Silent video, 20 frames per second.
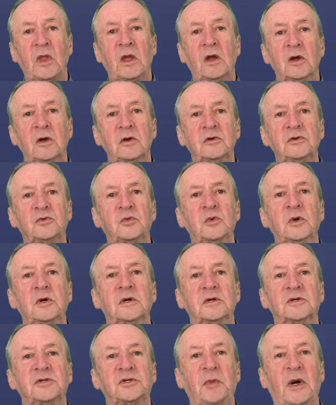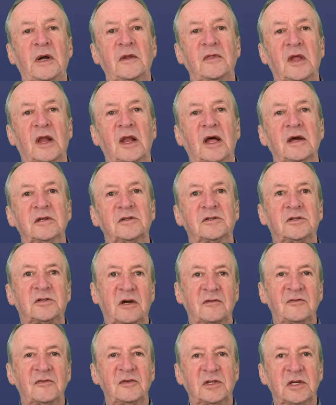whose works span the late
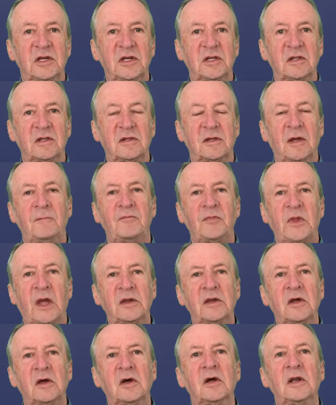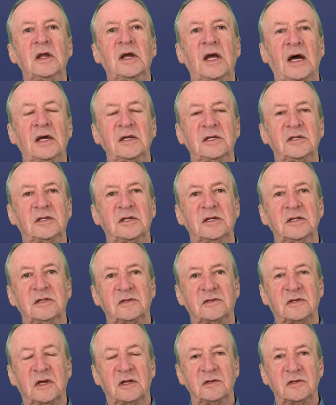17th and early 18th
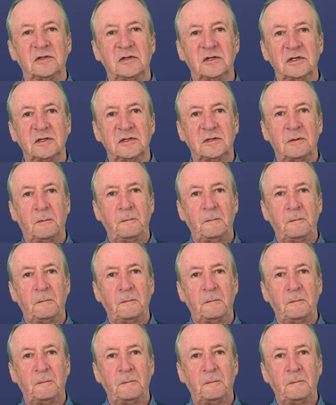centuries.